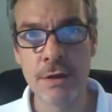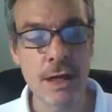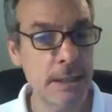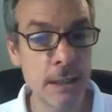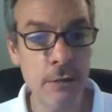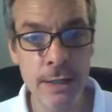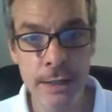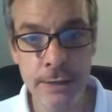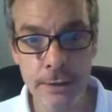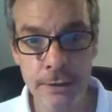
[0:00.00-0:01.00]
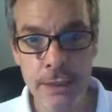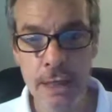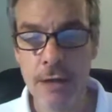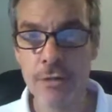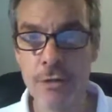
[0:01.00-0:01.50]
category leader,
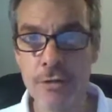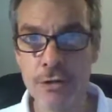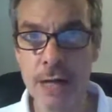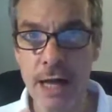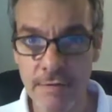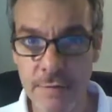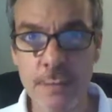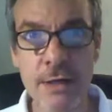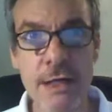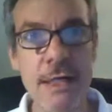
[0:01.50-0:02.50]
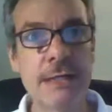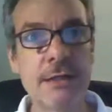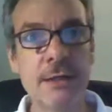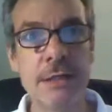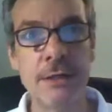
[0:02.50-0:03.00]
so you will have Maybelline as
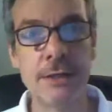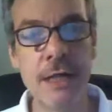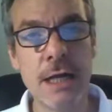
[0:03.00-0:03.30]
the leader,